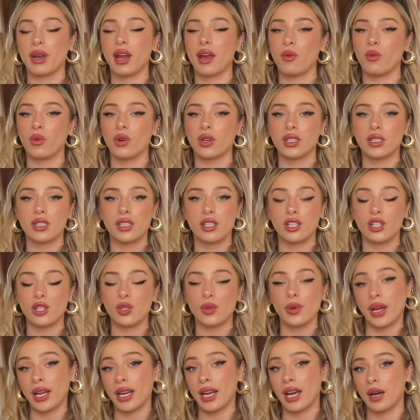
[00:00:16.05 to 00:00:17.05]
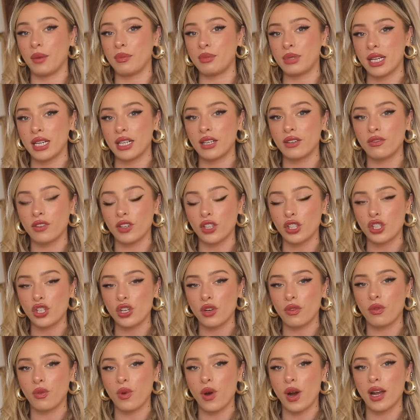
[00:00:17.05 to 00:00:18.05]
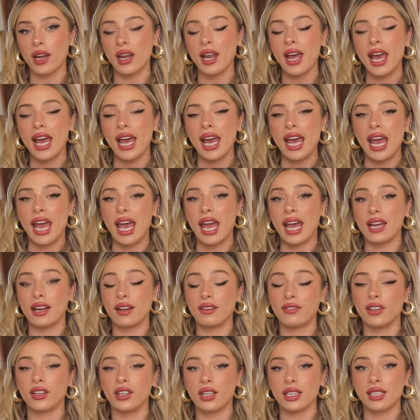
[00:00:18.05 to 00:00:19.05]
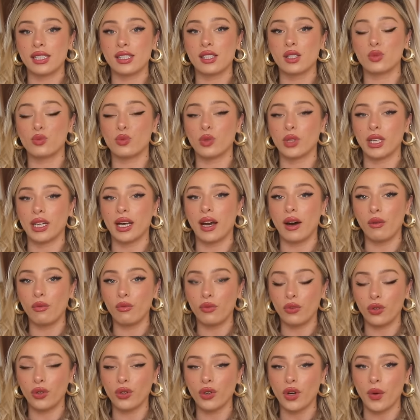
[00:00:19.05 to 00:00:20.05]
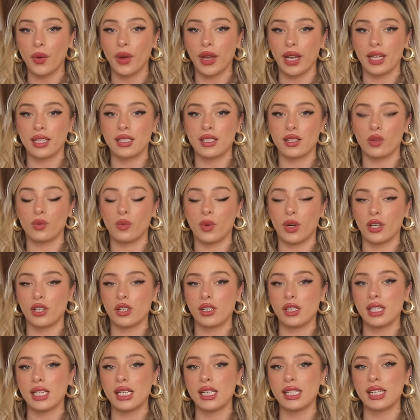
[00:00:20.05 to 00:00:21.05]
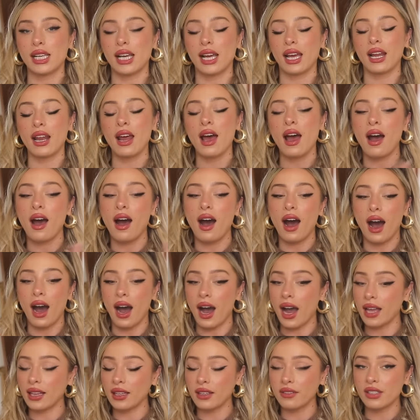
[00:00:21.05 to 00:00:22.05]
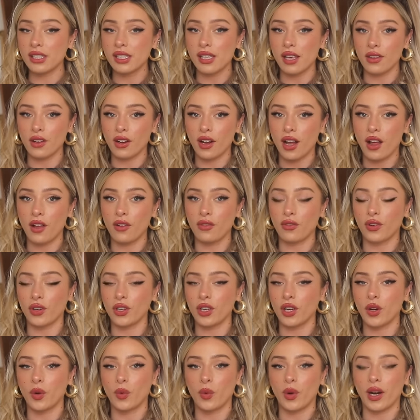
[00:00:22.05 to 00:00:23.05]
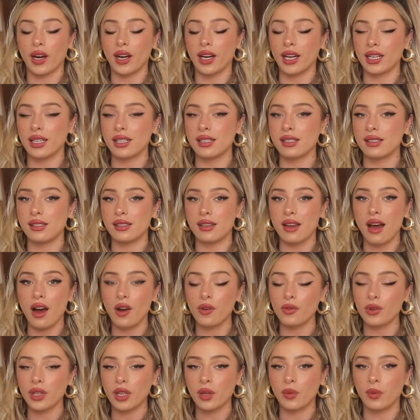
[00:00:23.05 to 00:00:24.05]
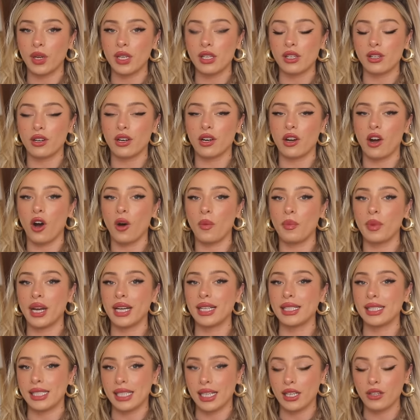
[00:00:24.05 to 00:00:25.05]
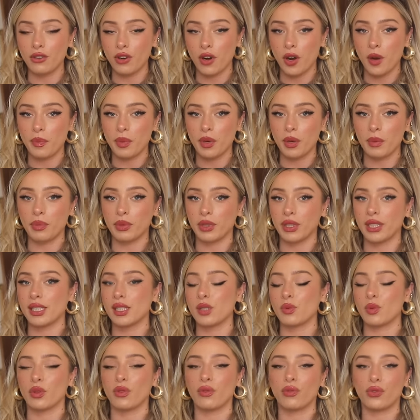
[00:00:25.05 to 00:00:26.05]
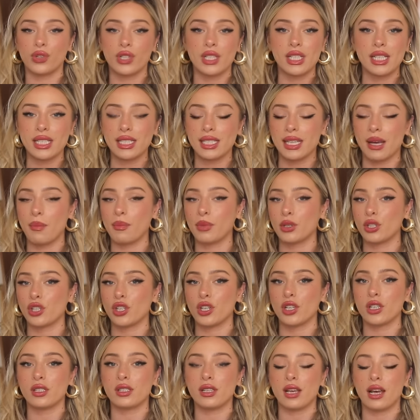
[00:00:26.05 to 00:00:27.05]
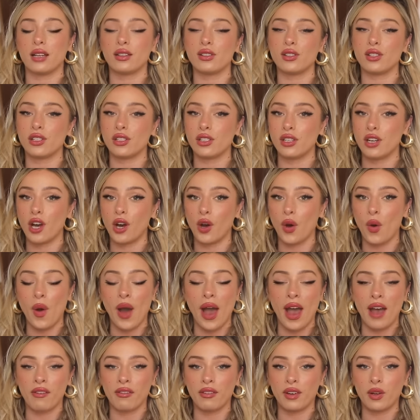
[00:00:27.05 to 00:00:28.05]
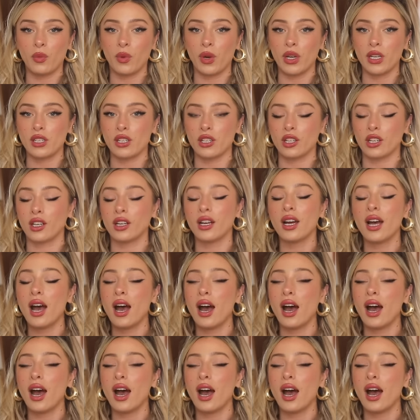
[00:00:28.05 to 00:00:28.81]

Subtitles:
but I wanted to do an updated version of one. And I feel like this is really helpful going into the winter season. I live in Southern California where it is not really winter at all, but I did grow up in a place with freezing temperatures and snow every winter.